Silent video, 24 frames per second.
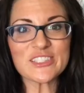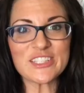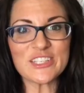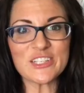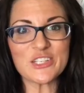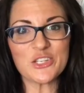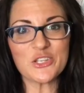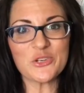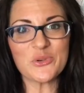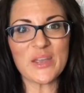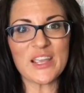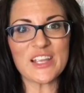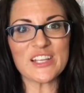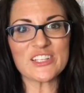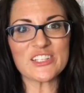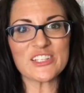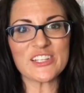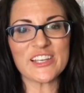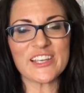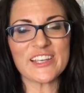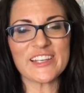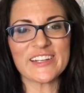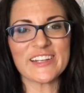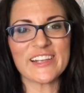
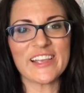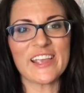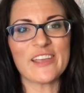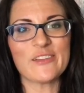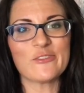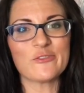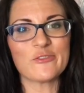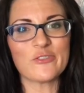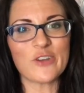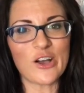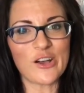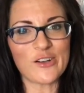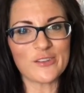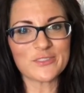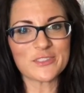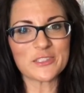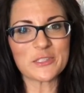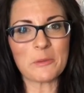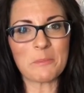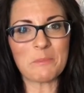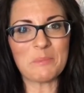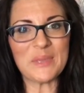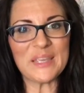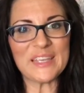situation
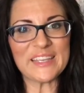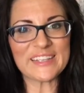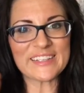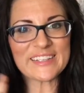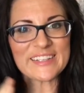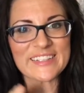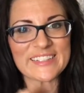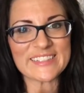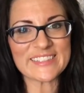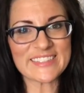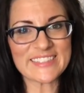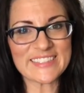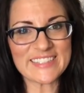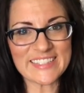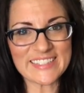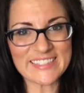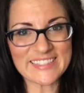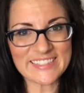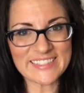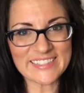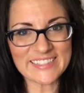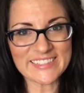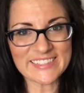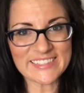involves being
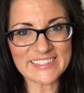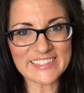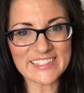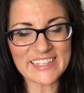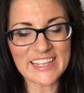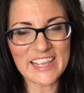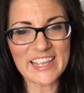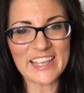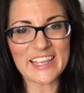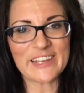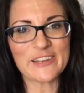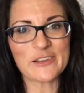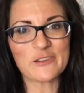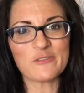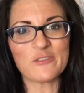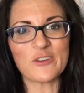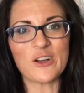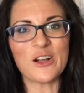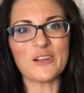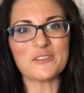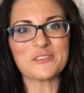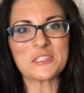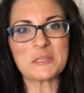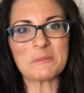consistent, it
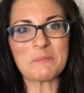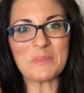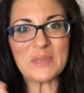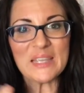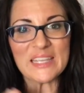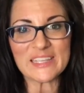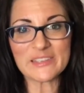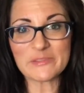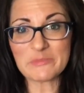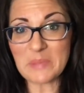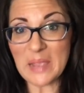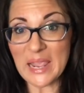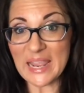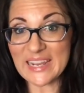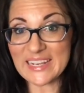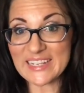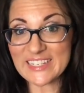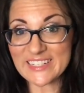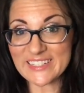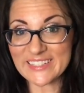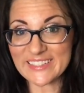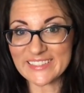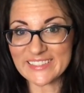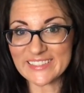involves being
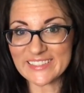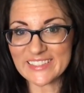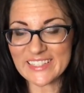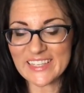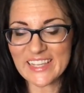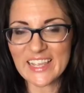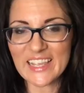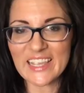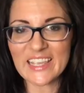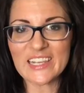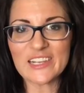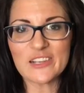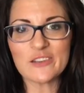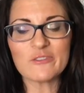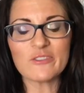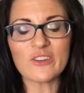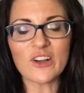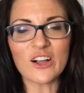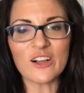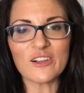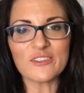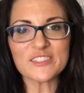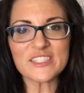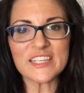patient, it
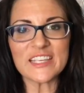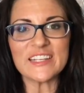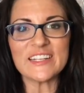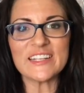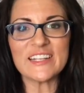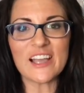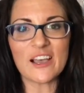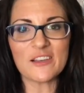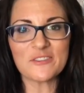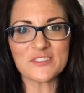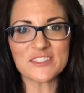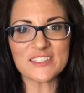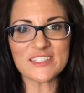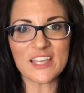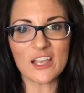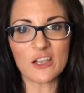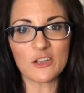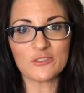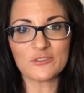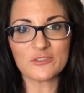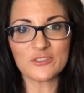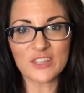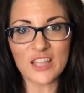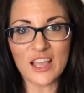involves enough
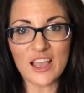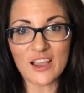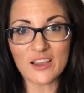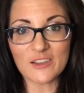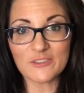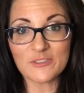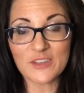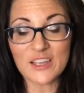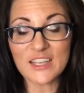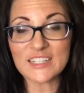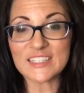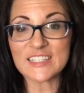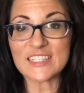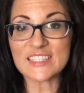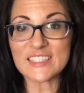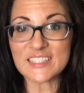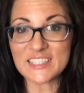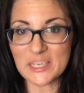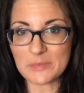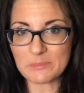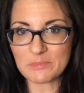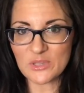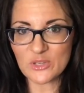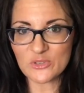self love to
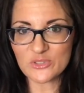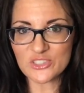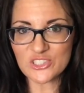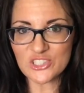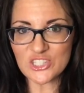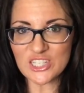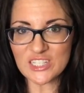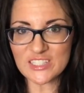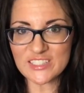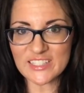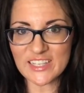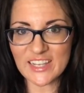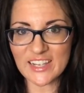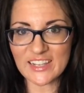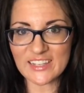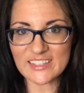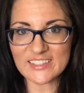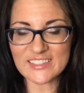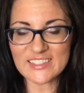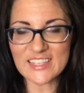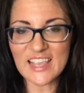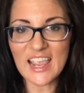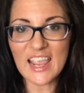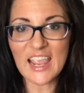skip those cheat
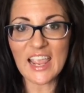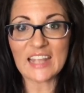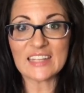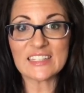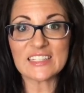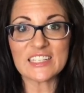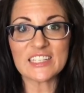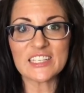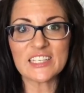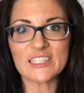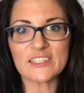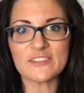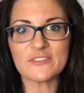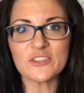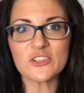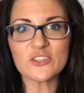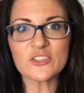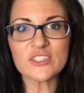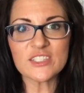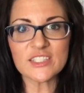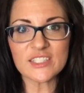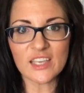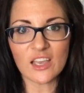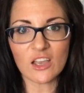days and to give
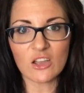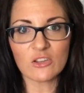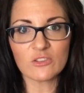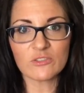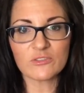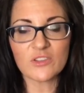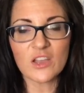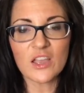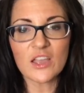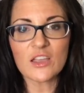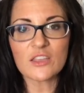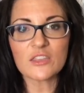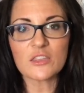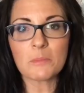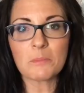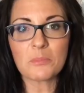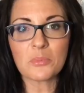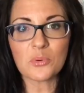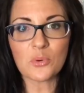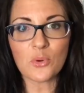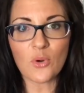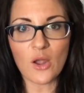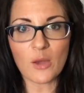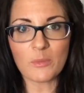yourself the
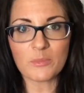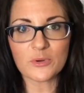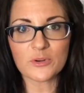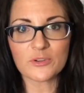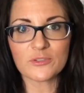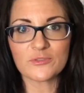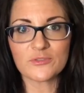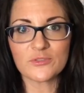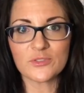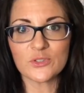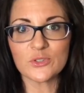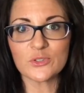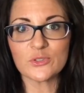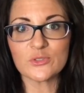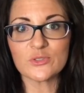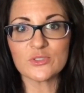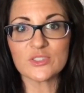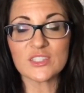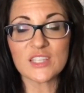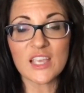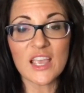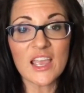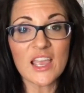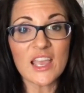proper
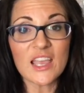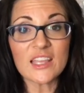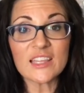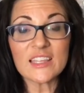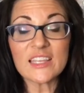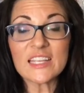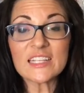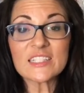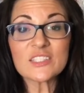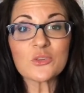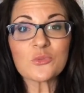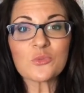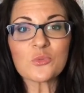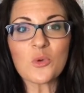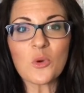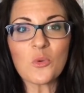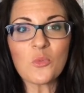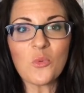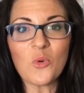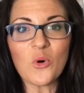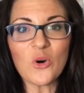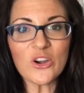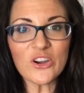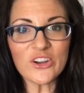foods. It's a
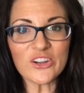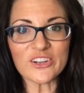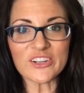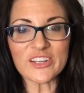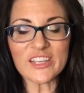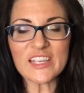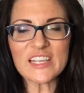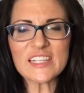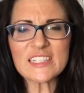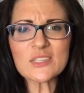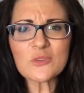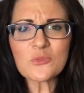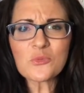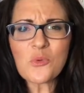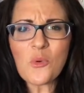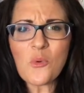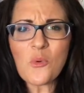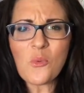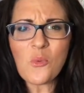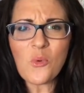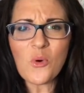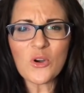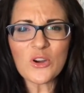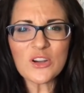reward. It's a
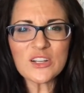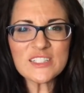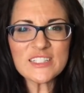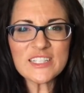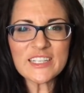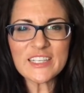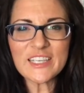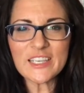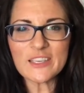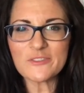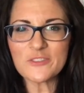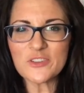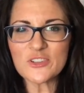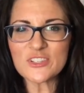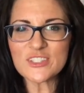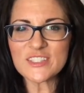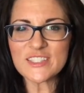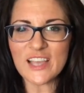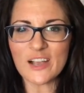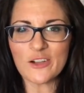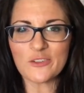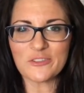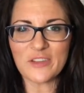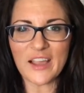reward to give
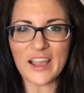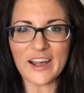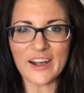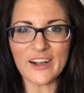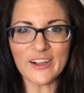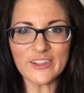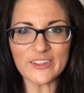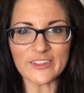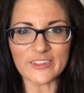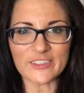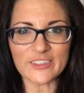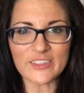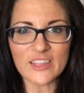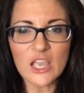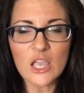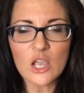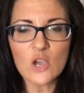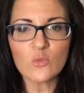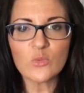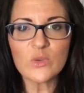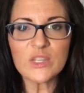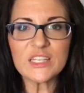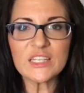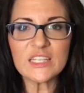yourself health.
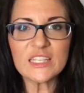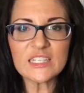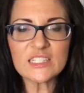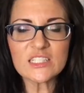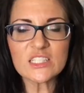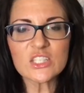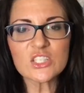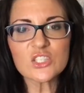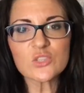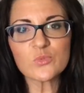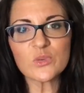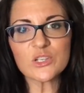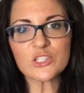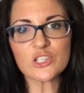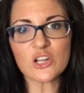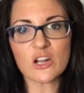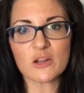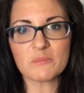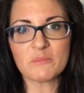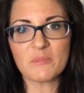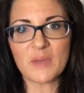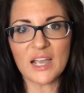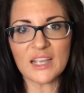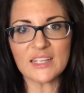We need to switch
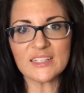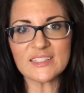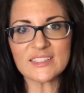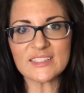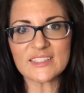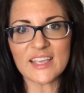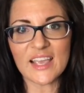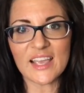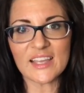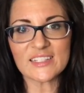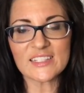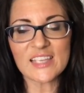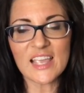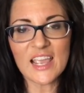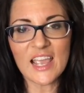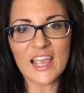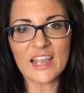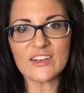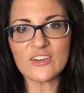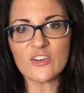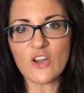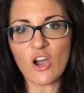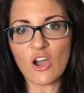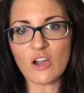our mindset
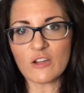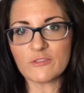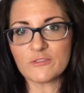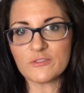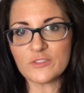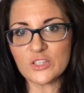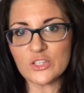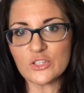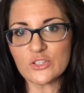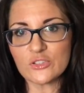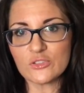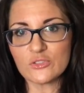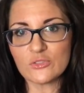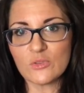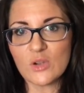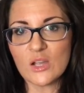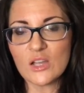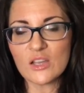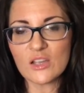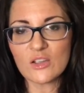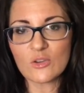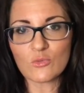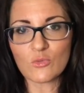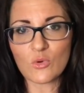and not view
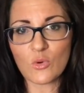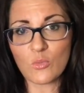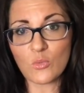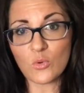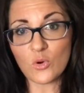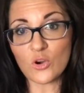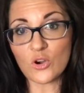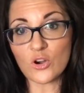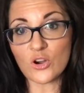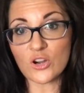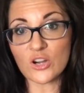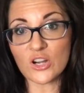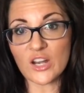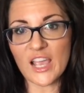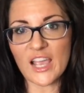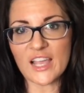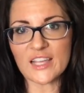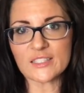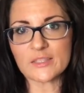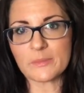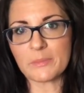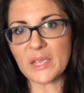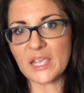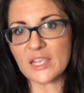reward
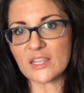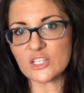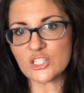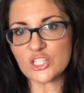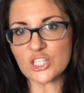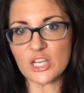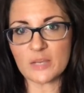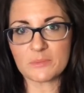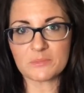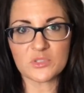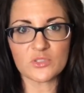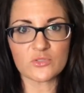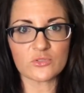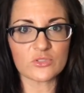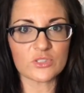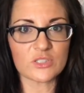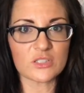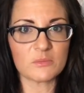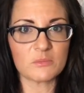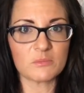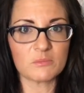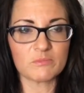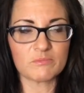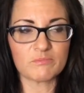as a bag of chips or
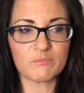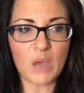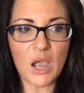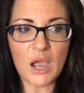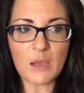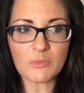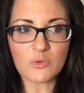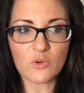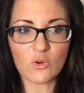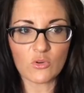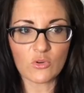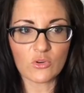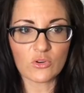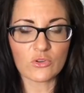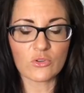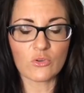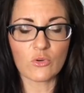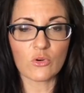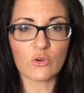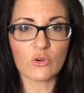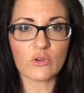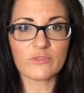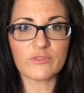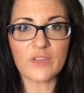some popcorn
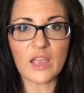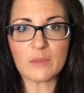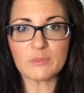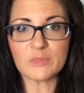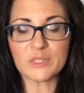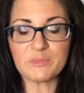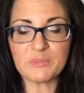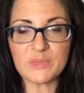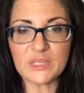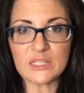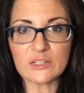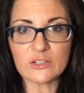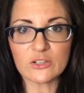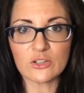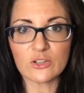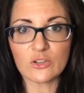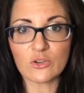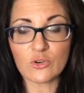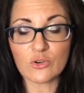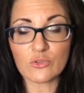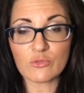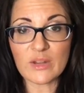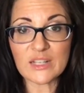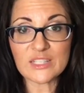or a family meal
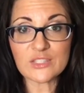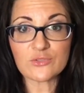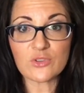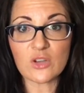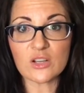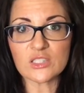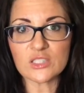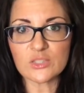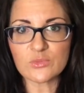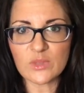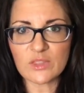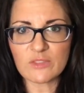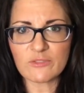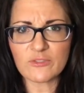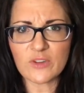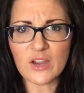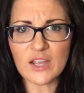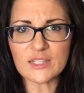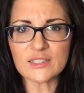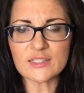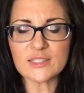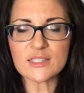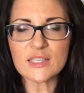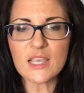or restaurants with
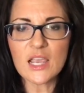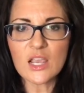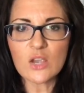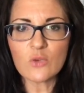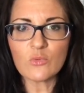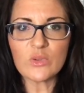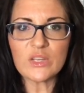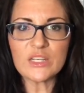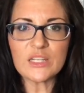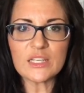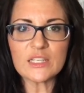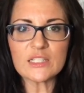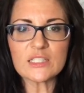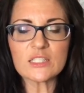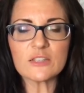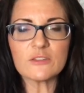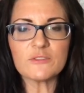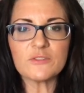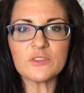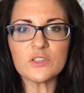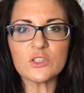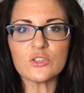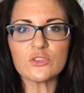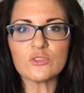friends. We need to
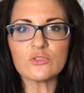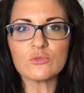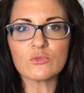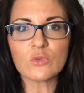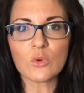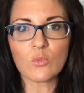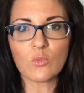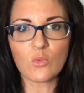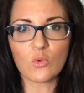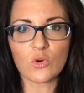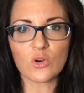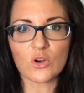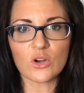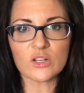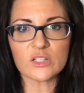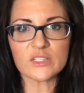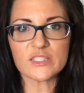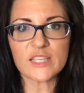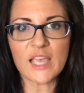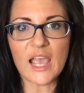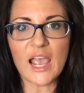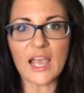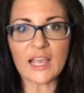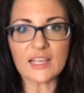view
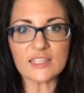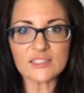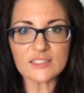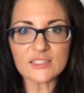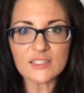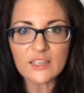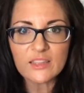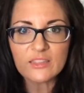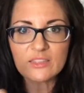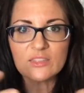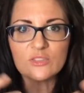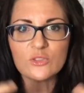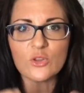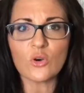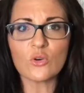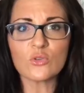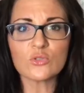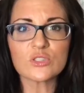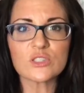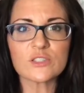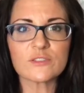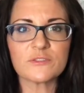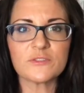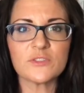rewards as
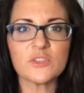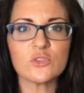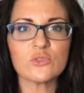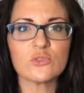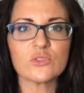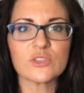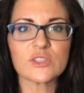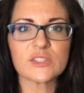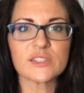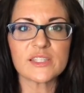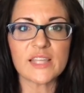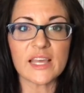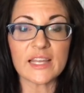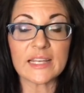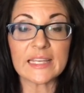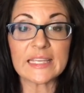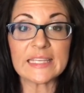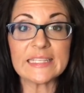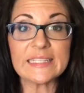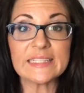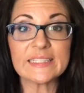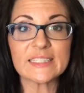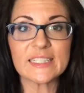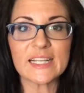those fuels that
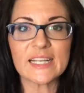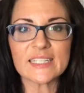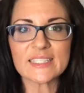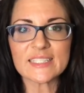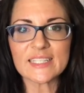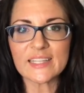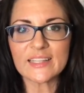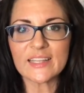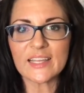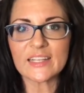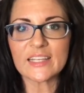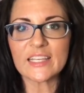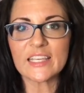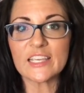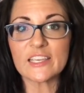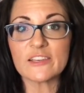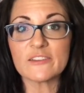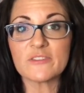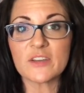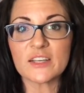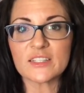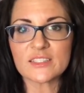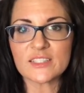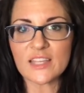heal us and that
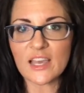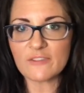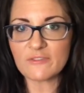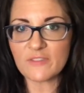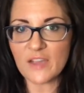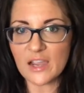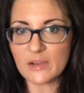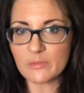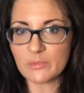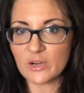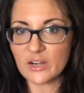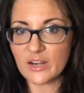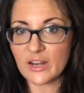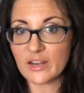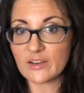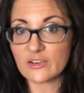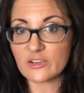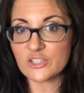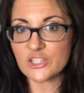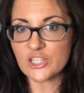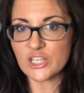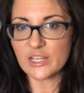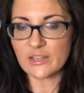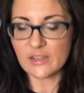give us that vibrant
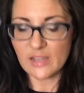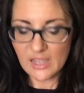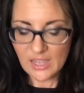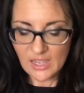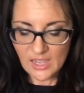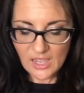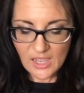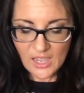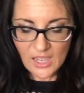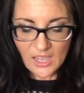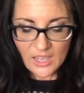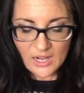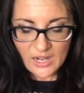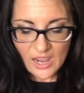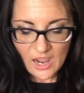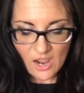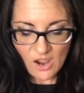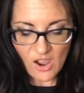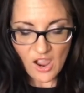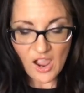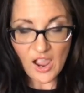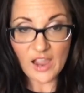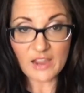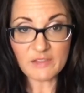energy.
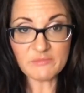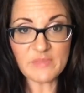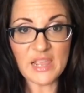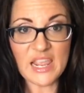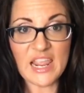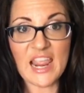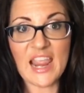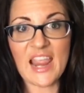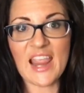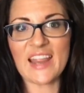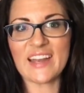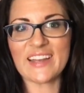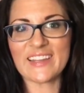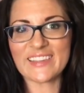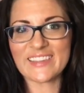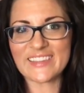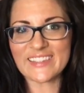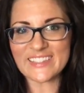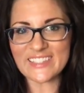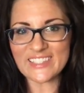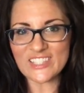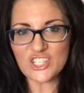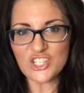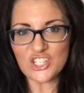Now, I made
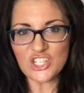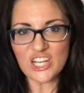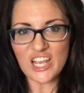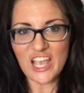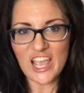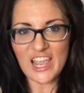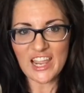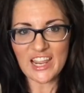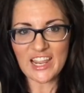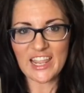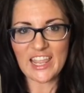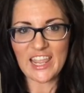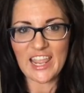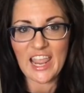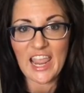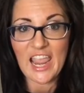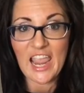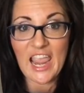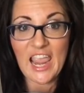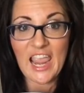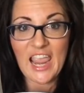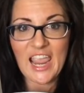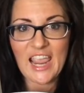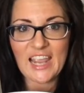this
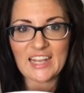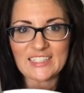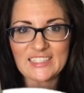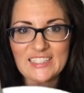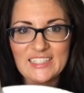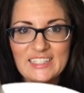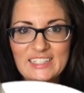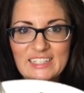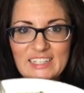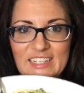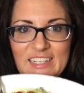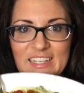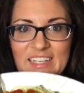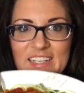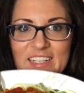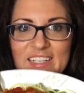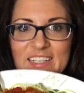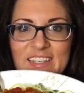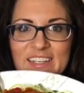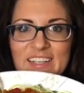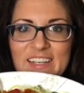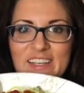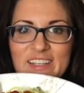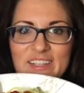
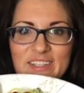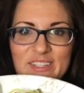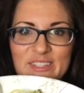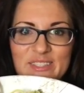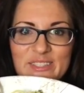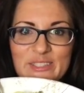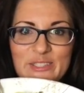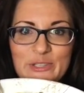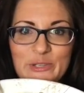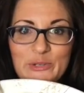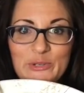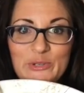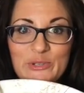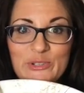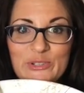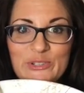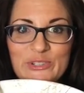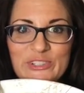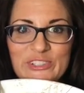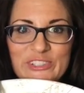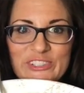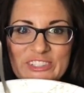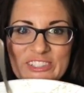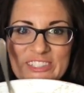gigantic
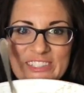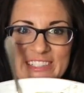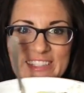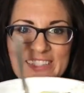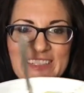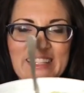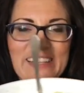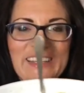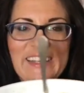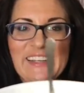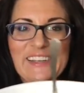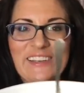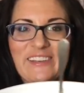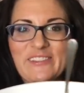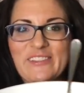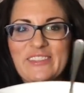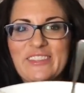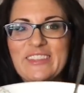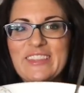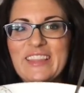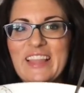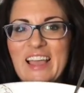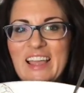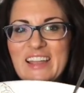zoodle
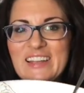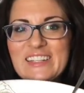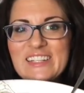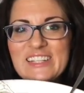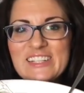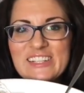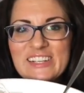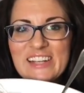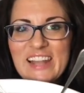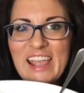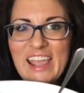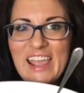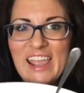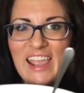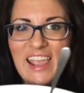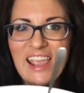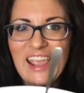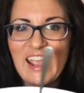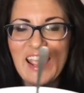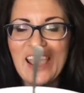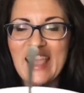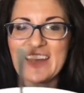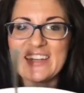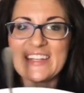lunch,
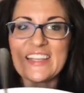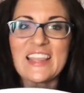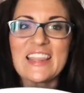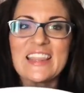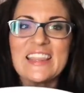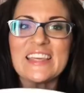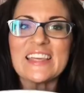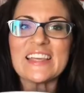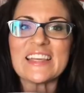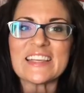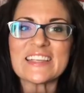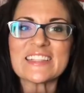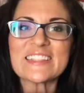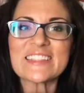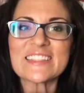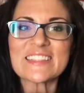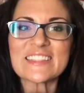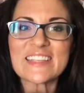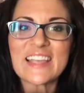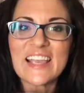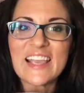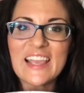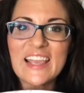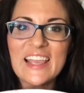and
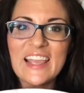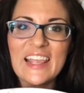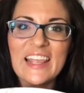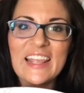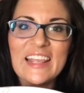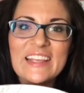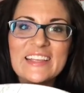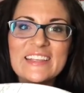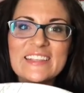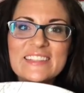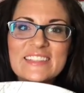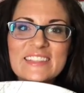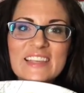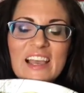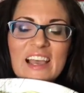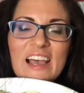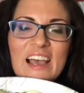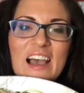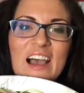this is